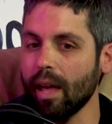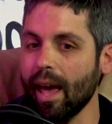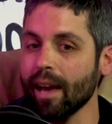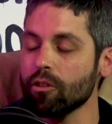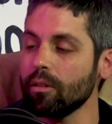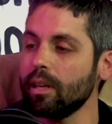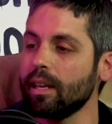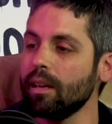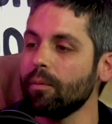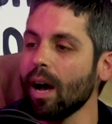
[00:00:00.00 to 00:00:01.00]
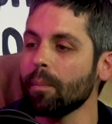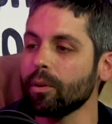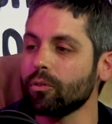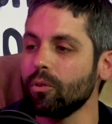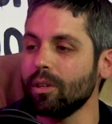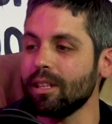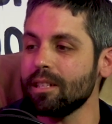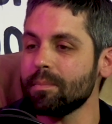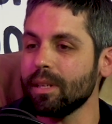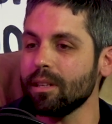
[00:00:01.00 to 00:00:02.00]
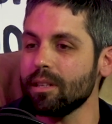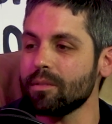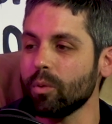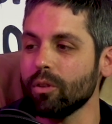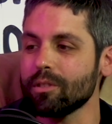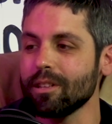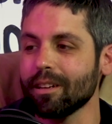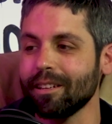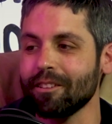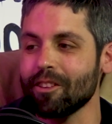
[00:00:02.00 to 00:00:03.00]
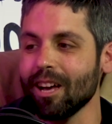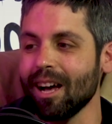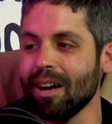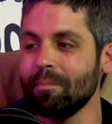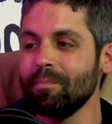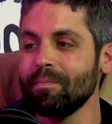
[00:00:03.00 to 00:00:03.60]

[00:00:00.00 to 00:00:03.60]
actually give opportunities? Because when you're stuck in the job